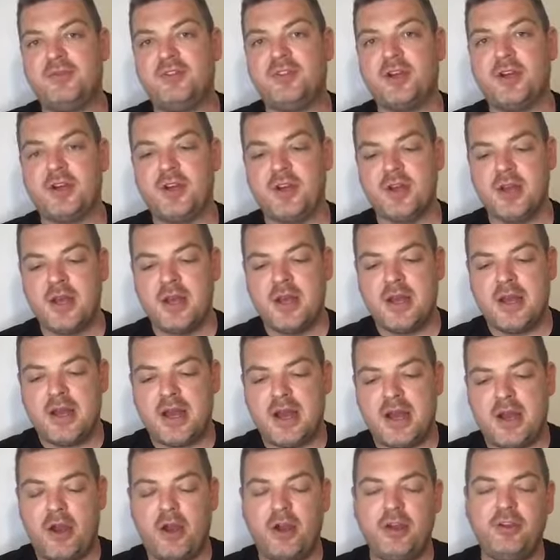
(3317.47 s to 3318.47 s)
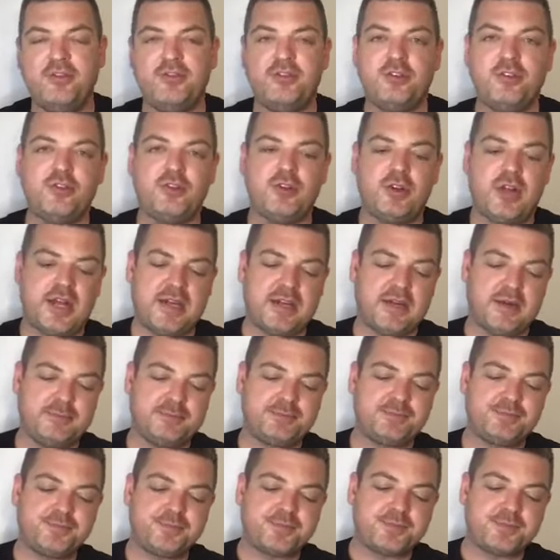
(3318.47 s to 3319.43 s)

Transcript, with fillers: So I used to do like a,